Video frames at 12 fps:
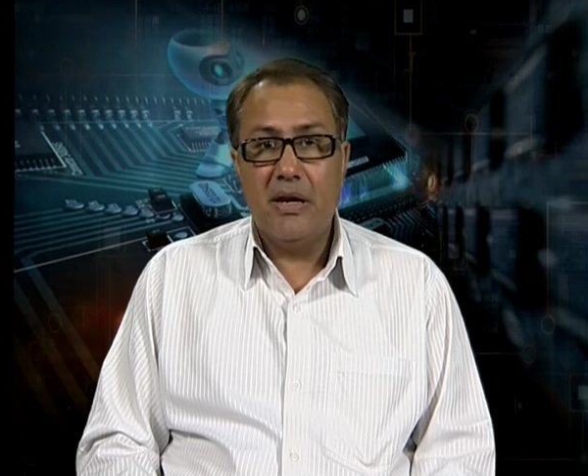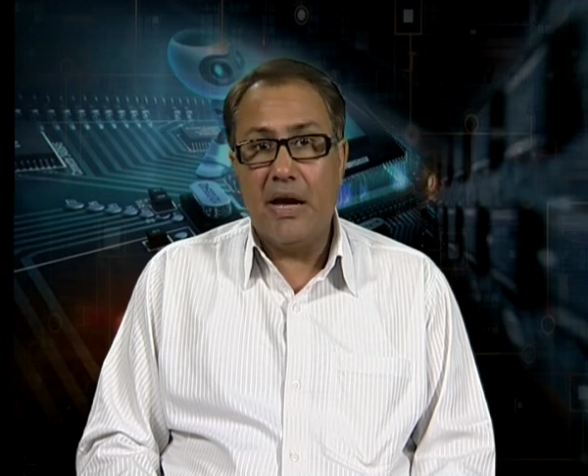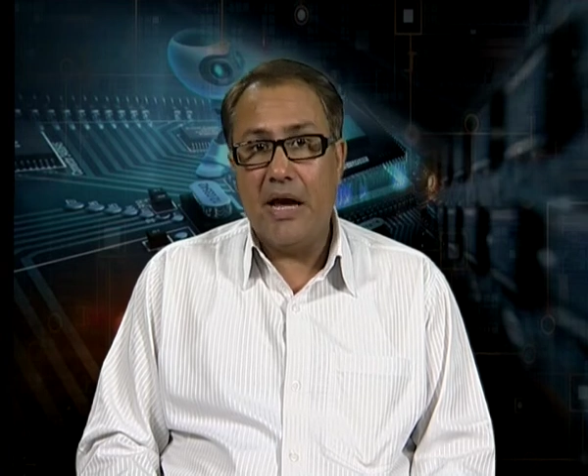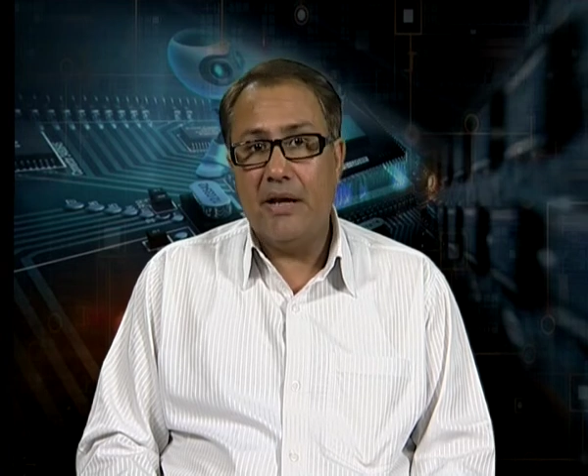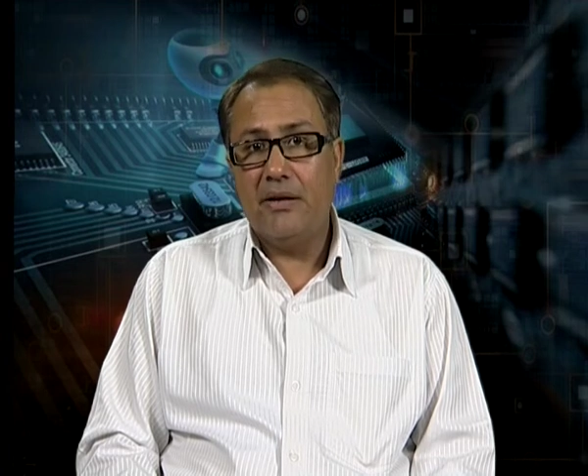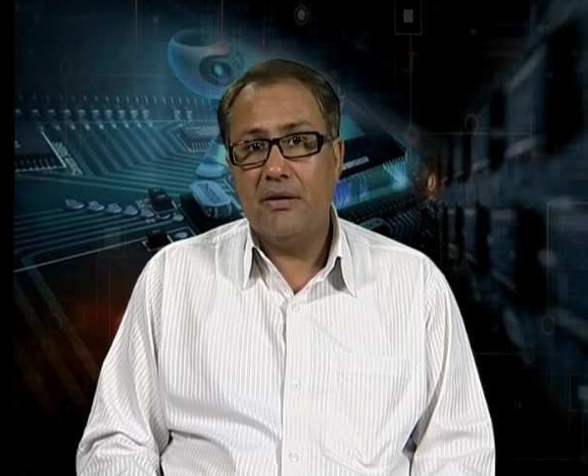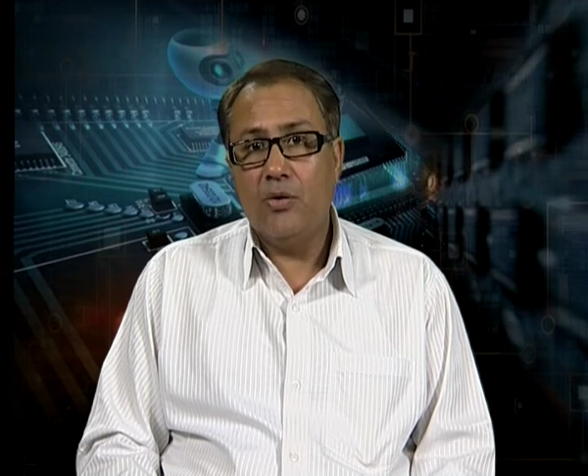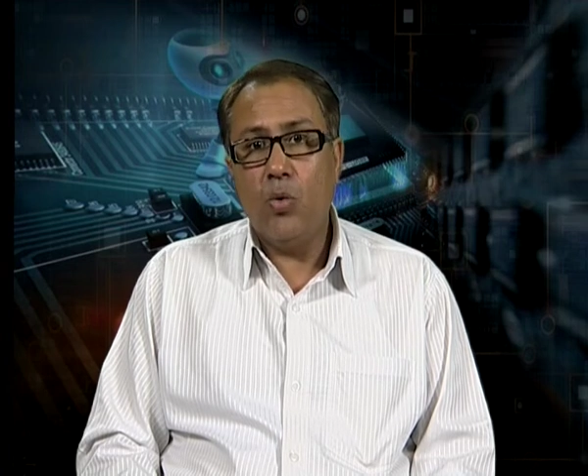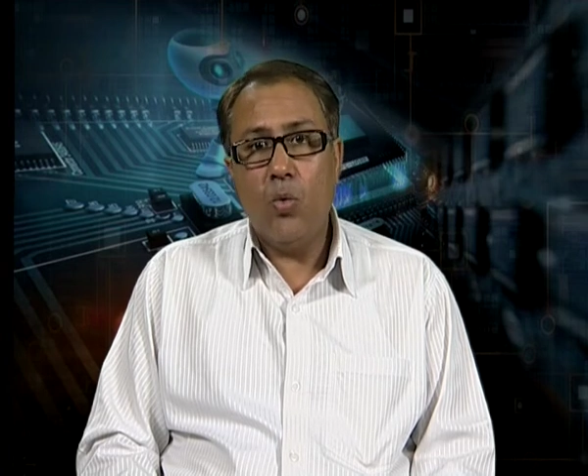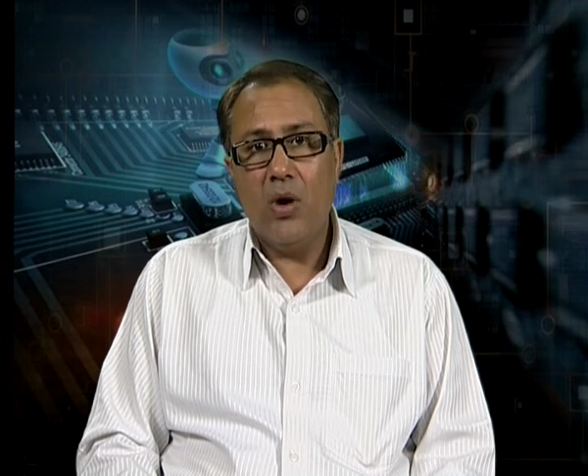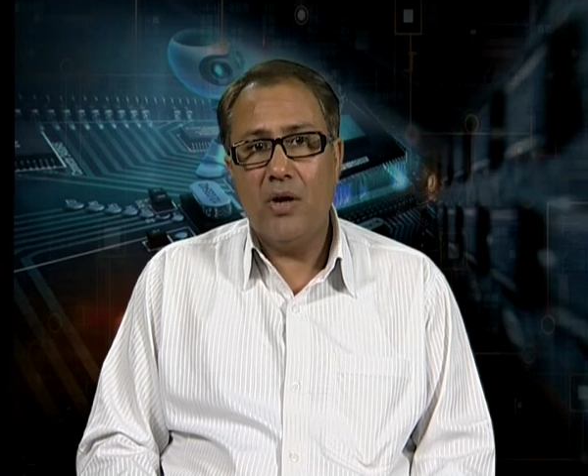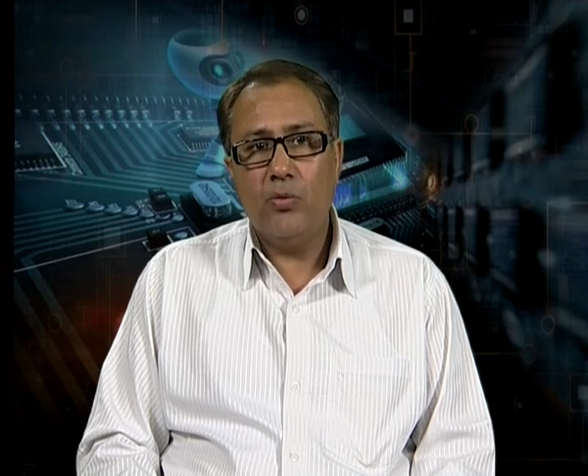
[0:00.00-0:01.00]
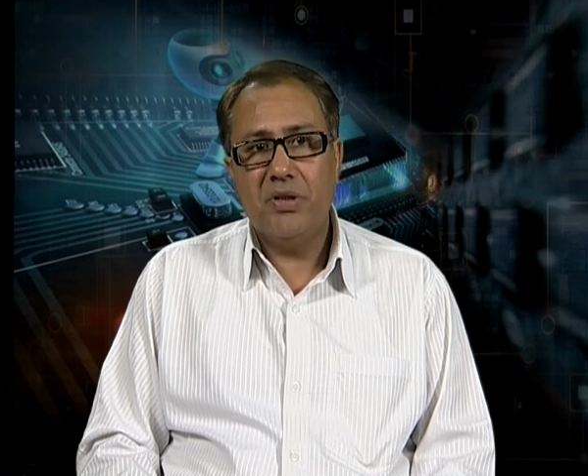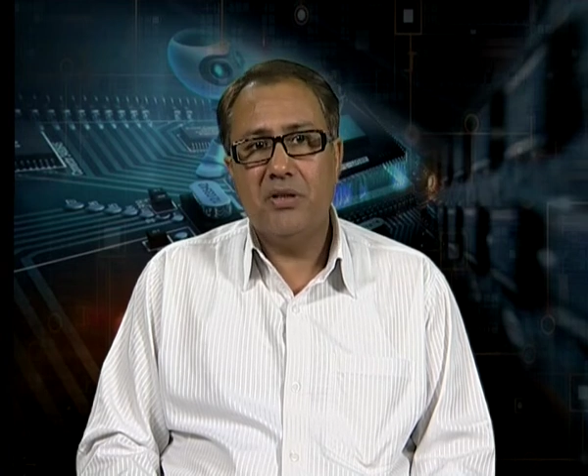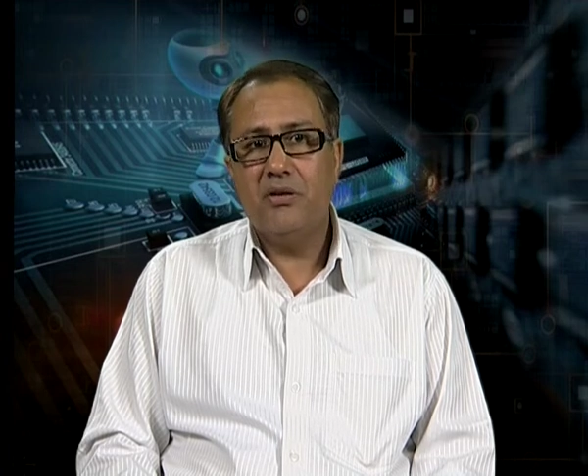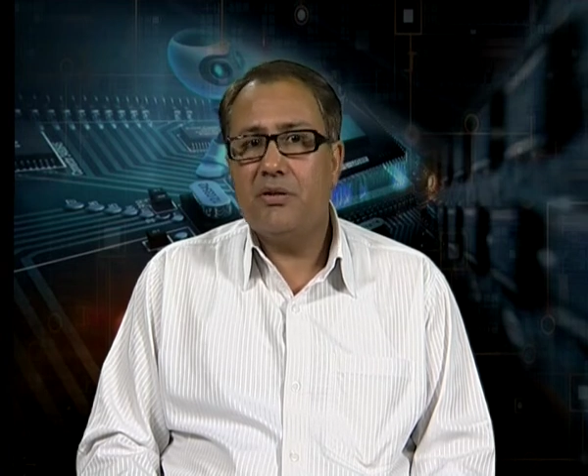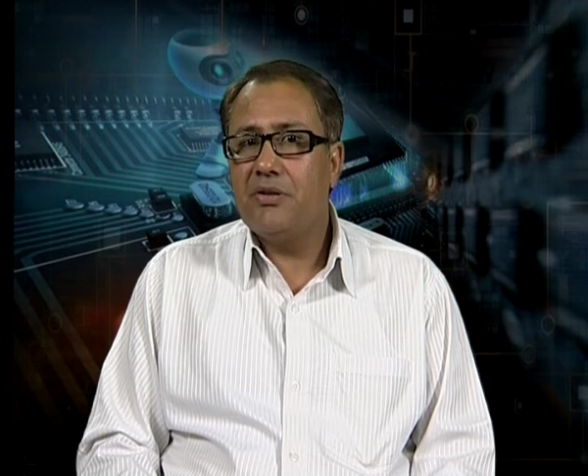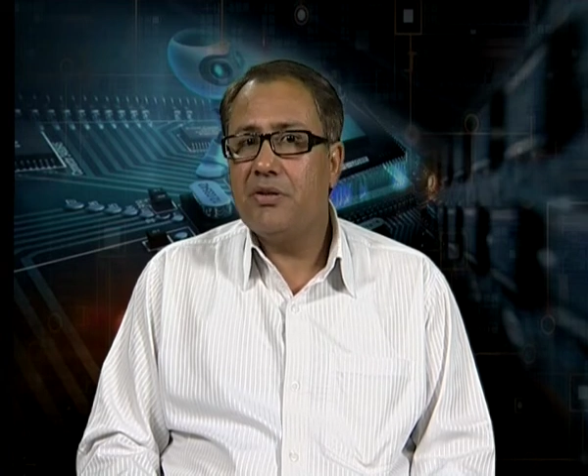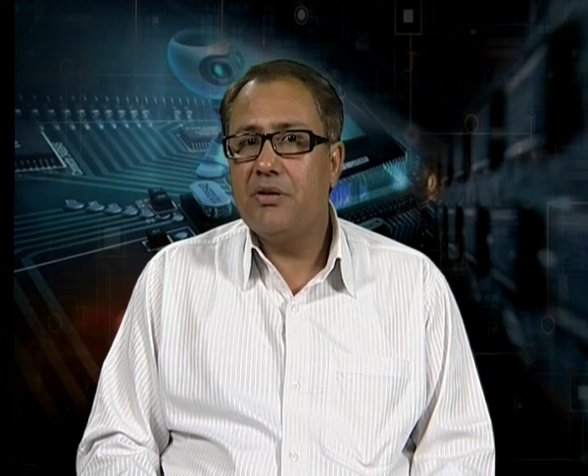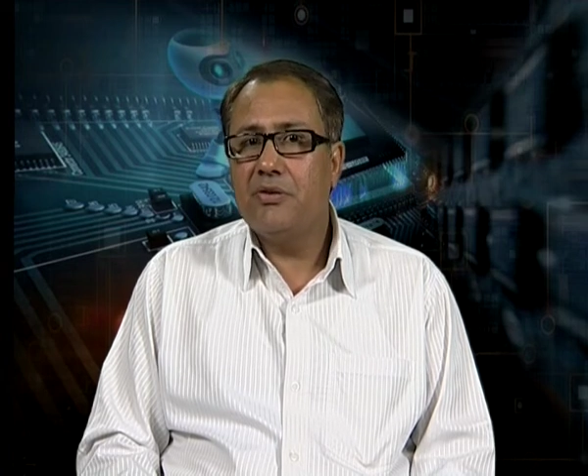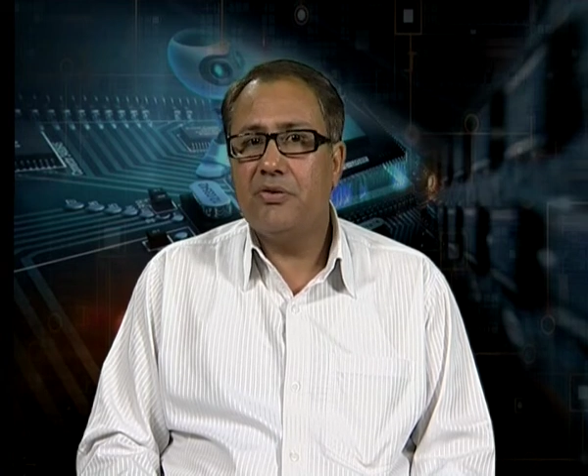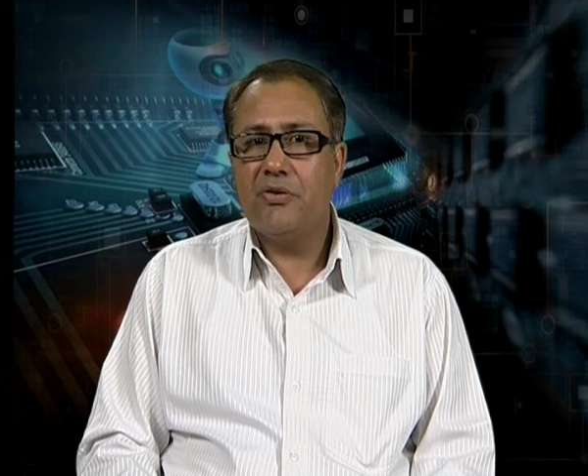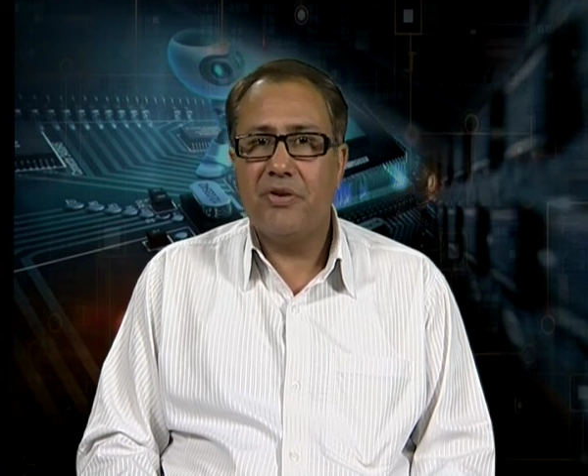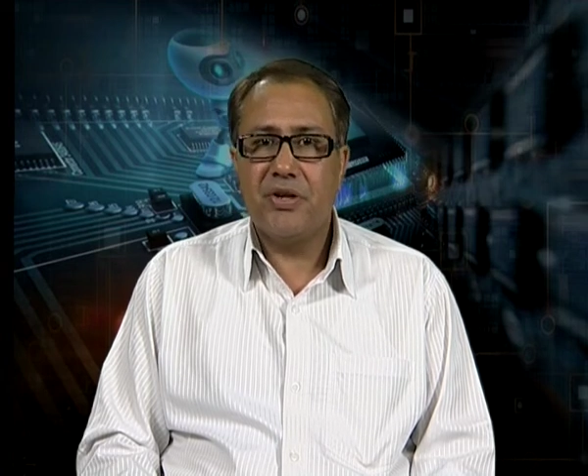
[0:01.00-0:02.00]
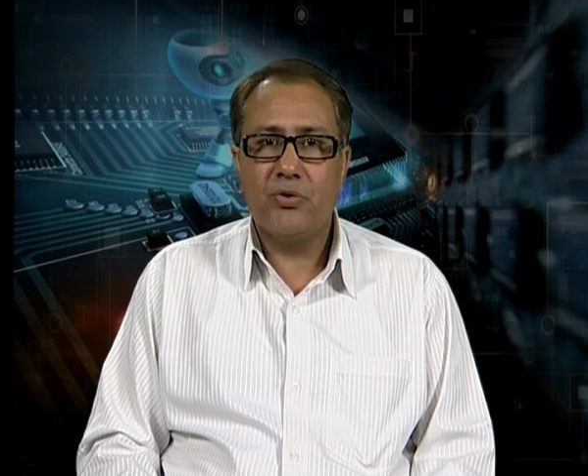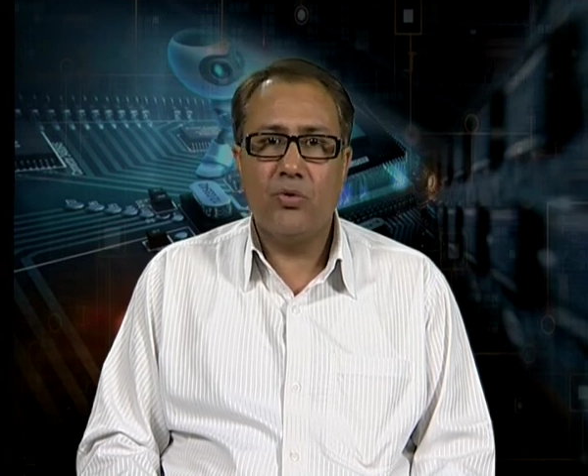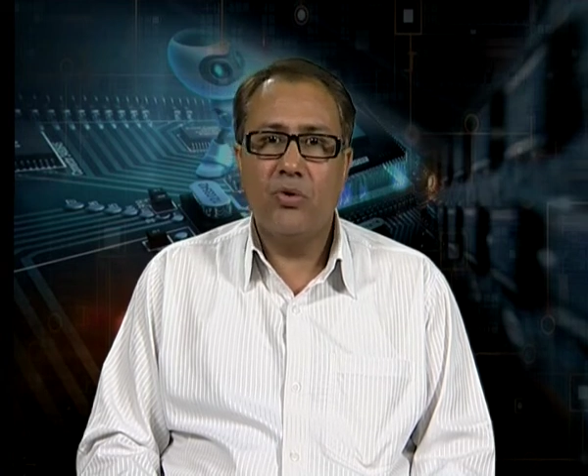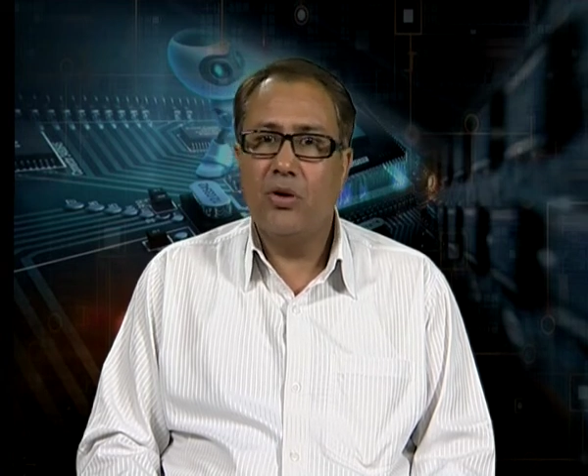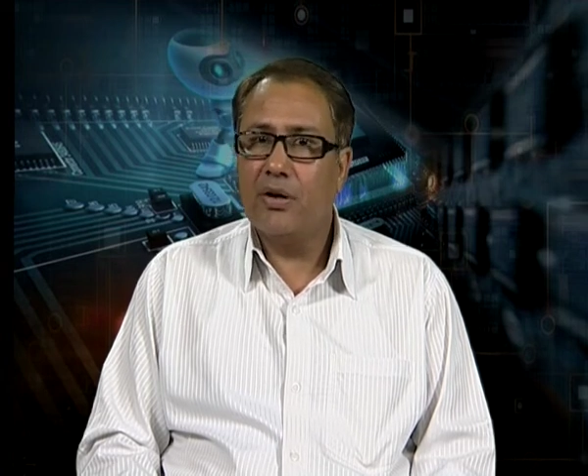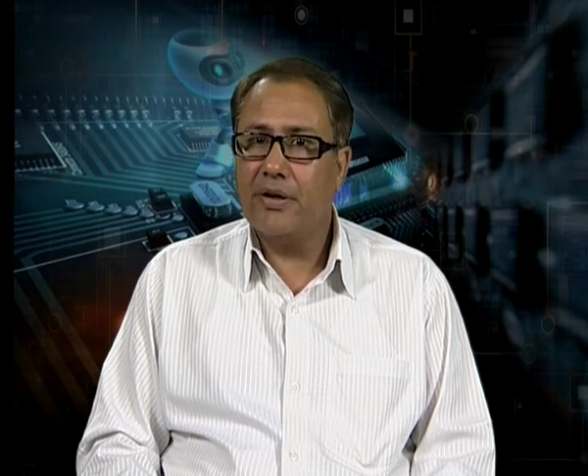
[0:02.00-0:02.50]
and one with a turns ratio